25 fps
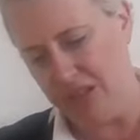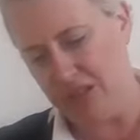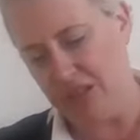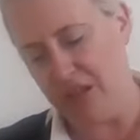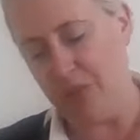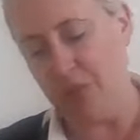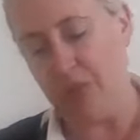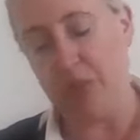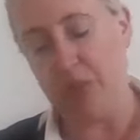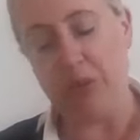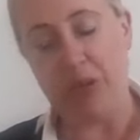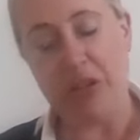
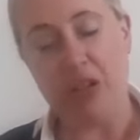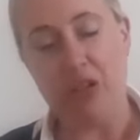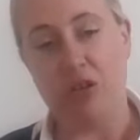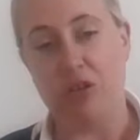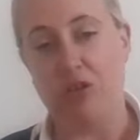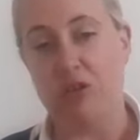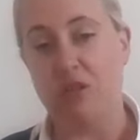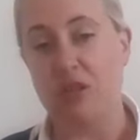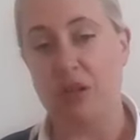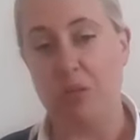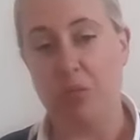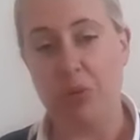Some, I mean,
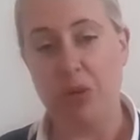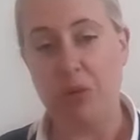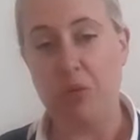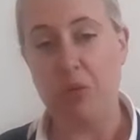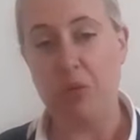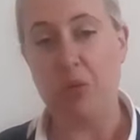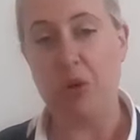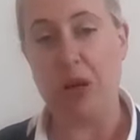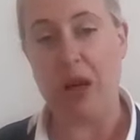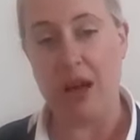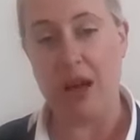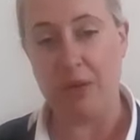God, some
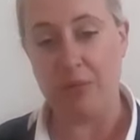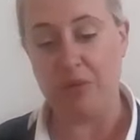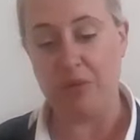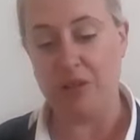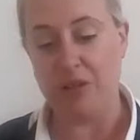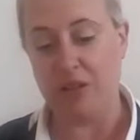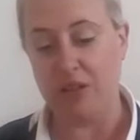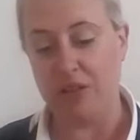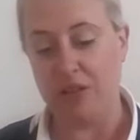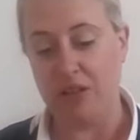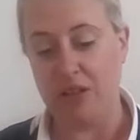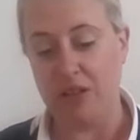people would
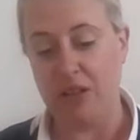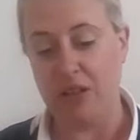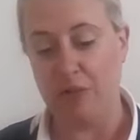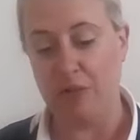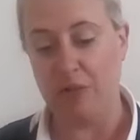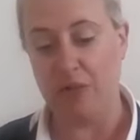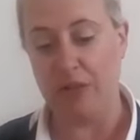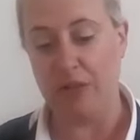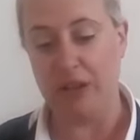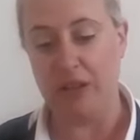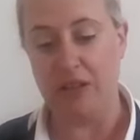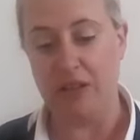absolutely
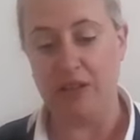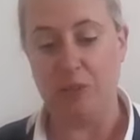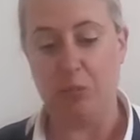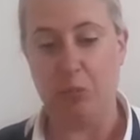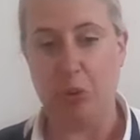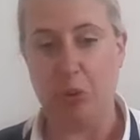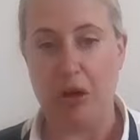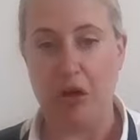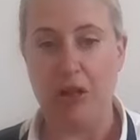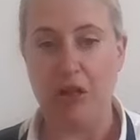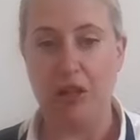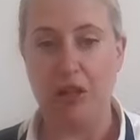love this,
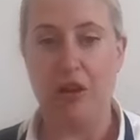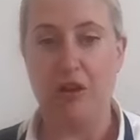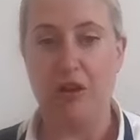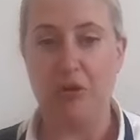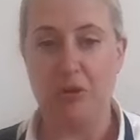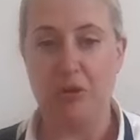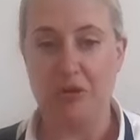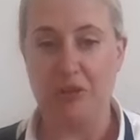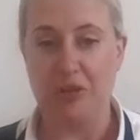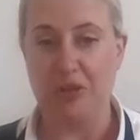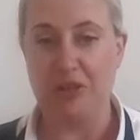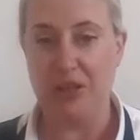but I
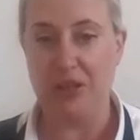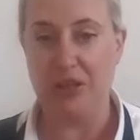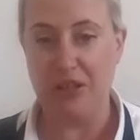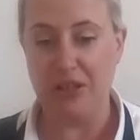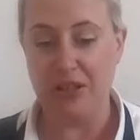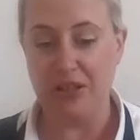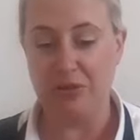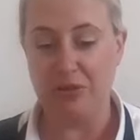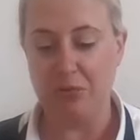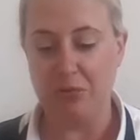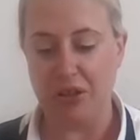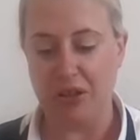know as a
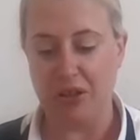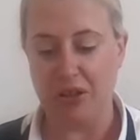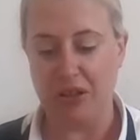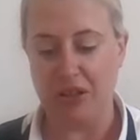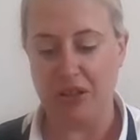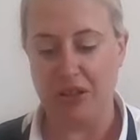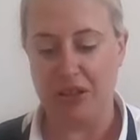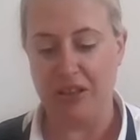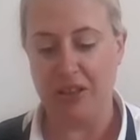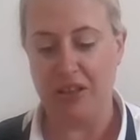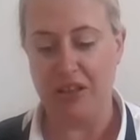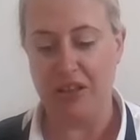
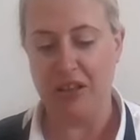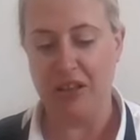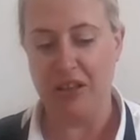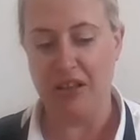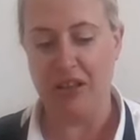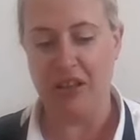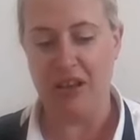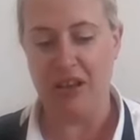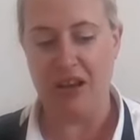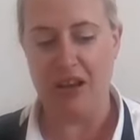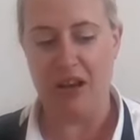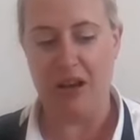cheesemonger,
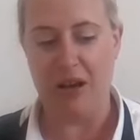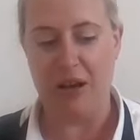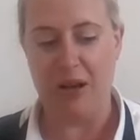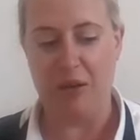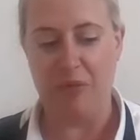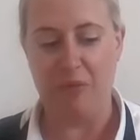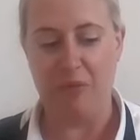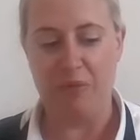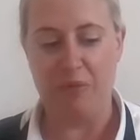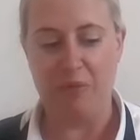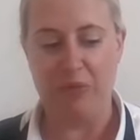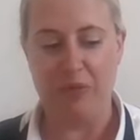
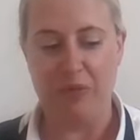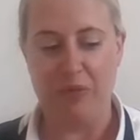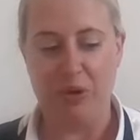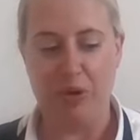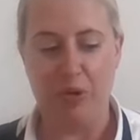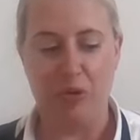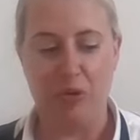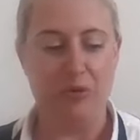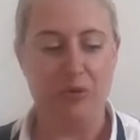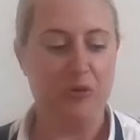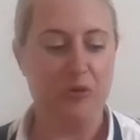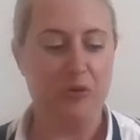um,
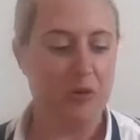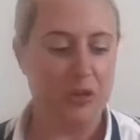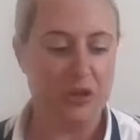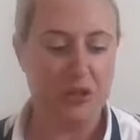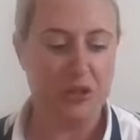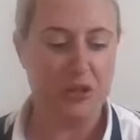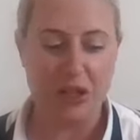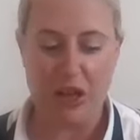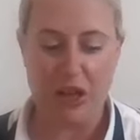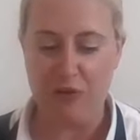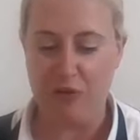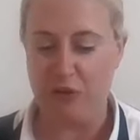or if you're a
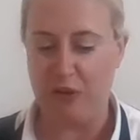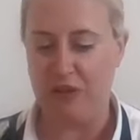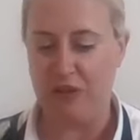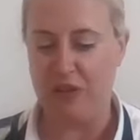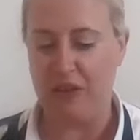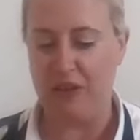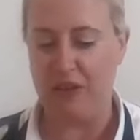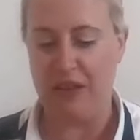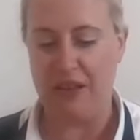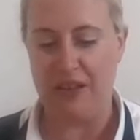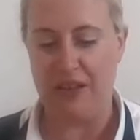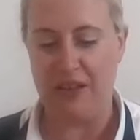chef or
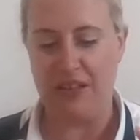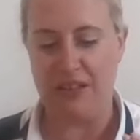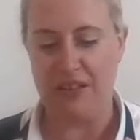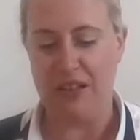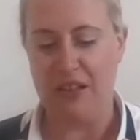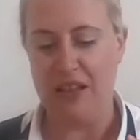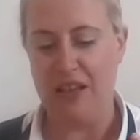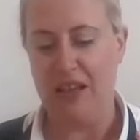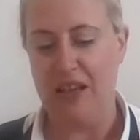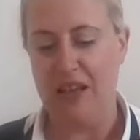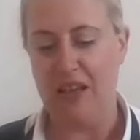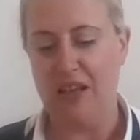anything like this,
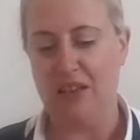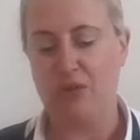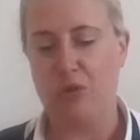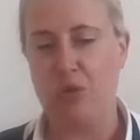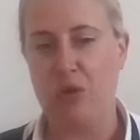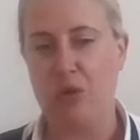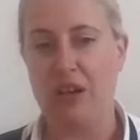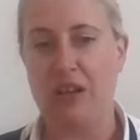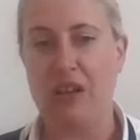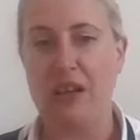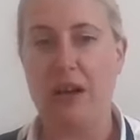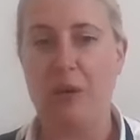it's
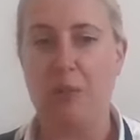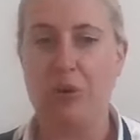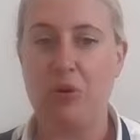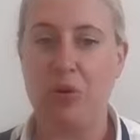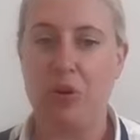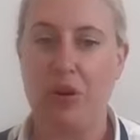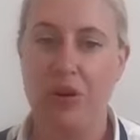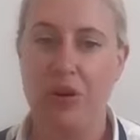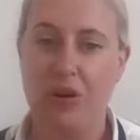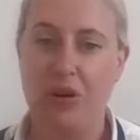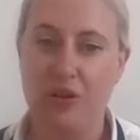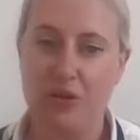quite, it can be
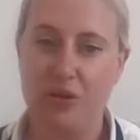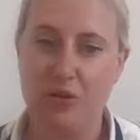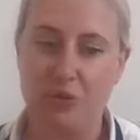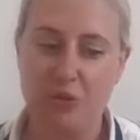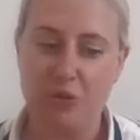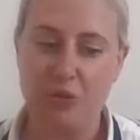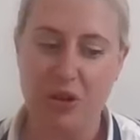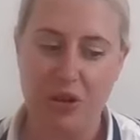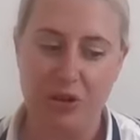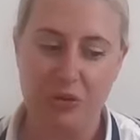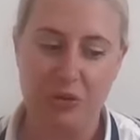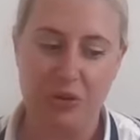quite hard to
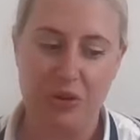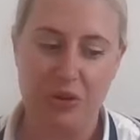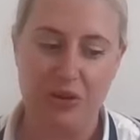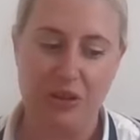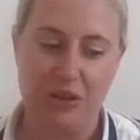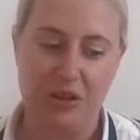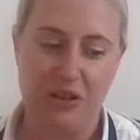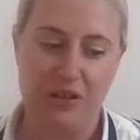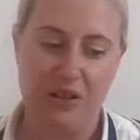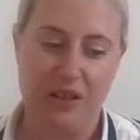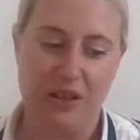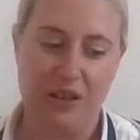work with a
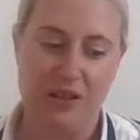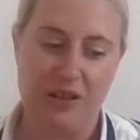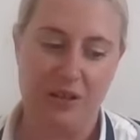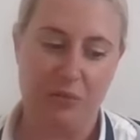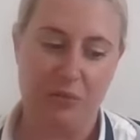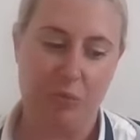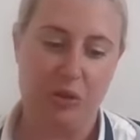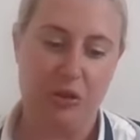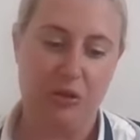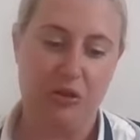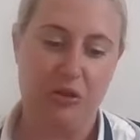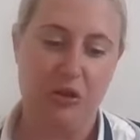cheese like
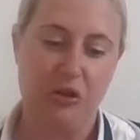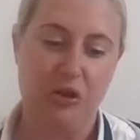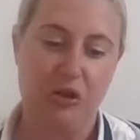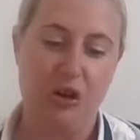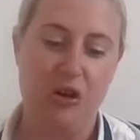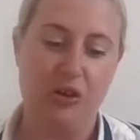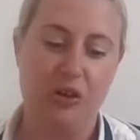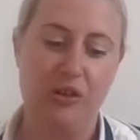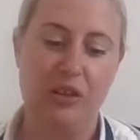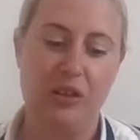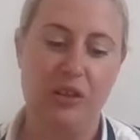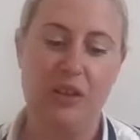this because you
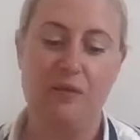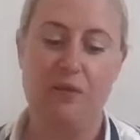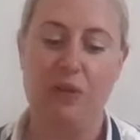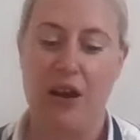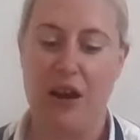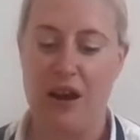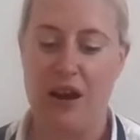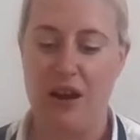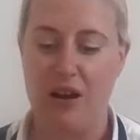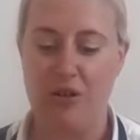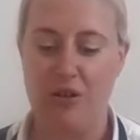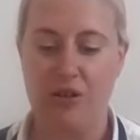can't leave
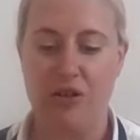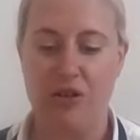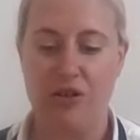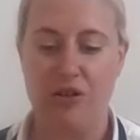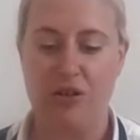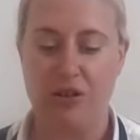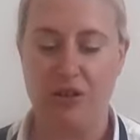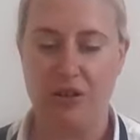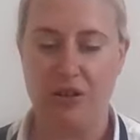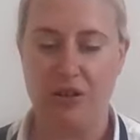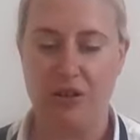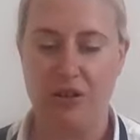it out, you
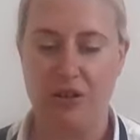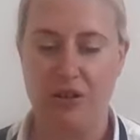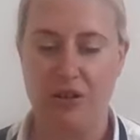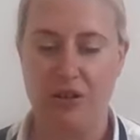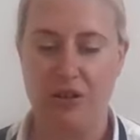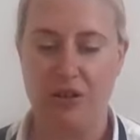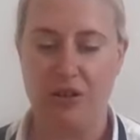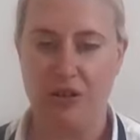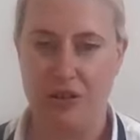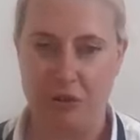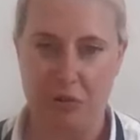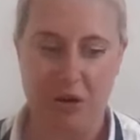can't
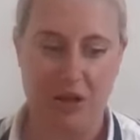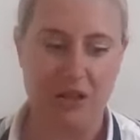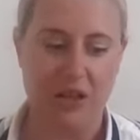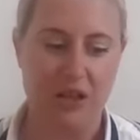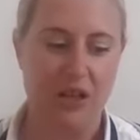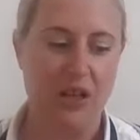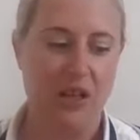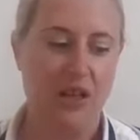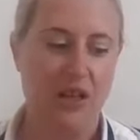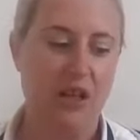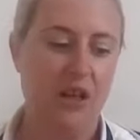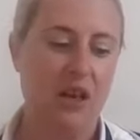cut it very
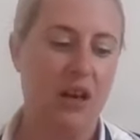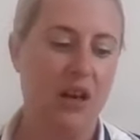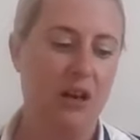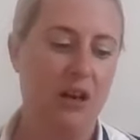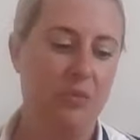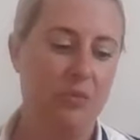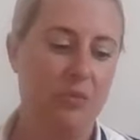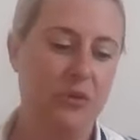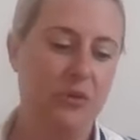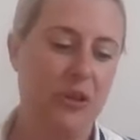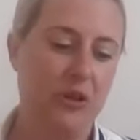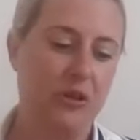well.
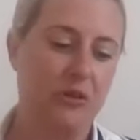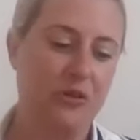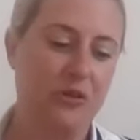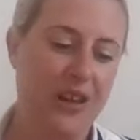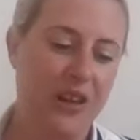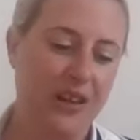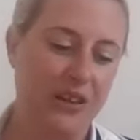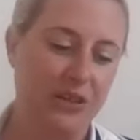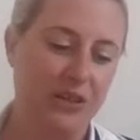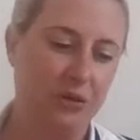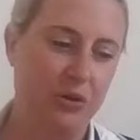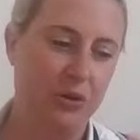Um,
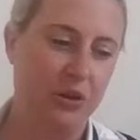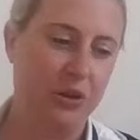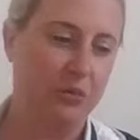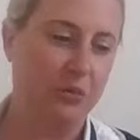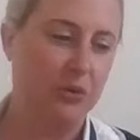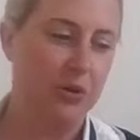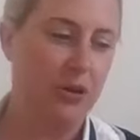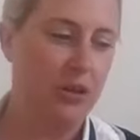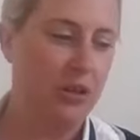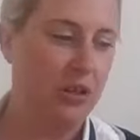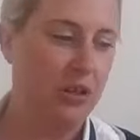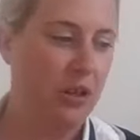so
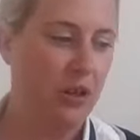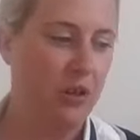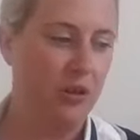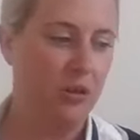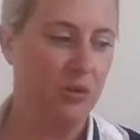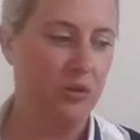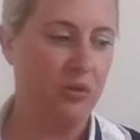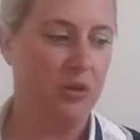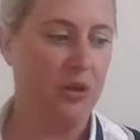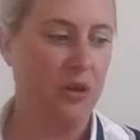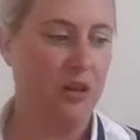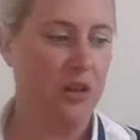texture, I'm going to
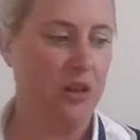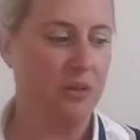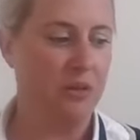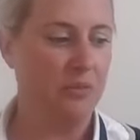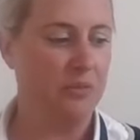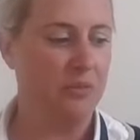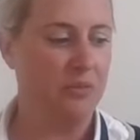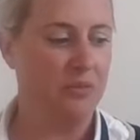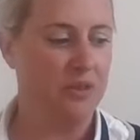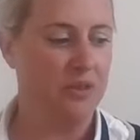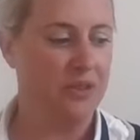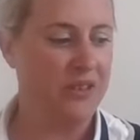go
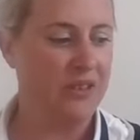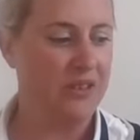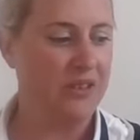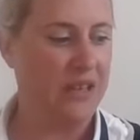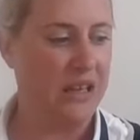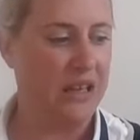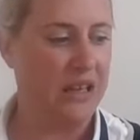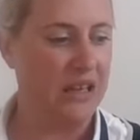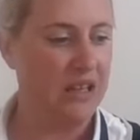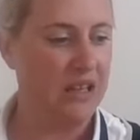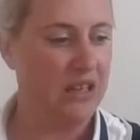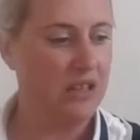um,
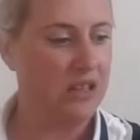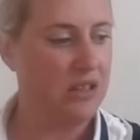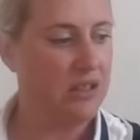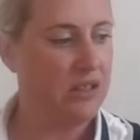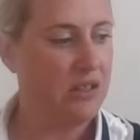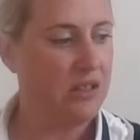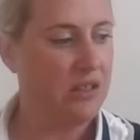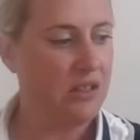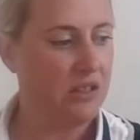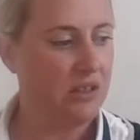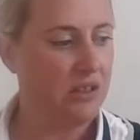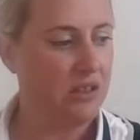
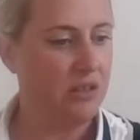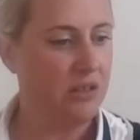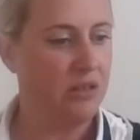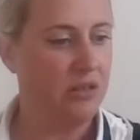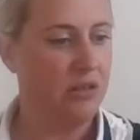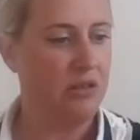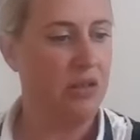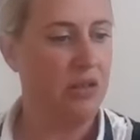six.